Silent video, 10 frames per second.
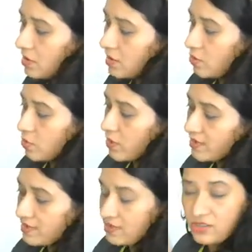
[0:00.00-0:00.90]

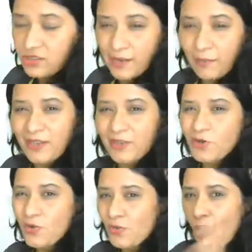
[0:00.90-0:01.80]
whilst draping, you
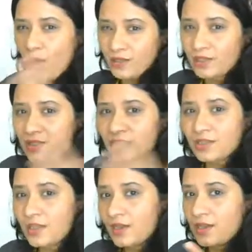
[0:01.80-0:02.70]
don't want
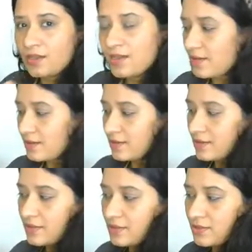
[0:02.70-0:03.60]

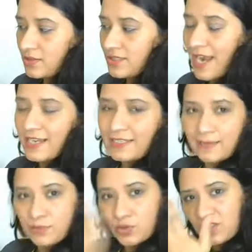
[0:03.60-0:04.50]
the style
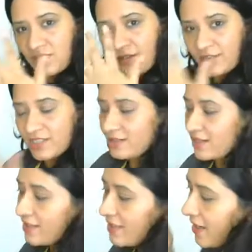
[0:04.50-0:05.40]
tape to shift here
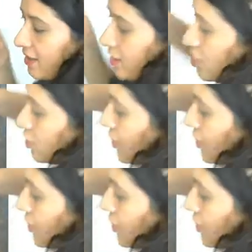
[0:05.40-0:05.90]
and there. So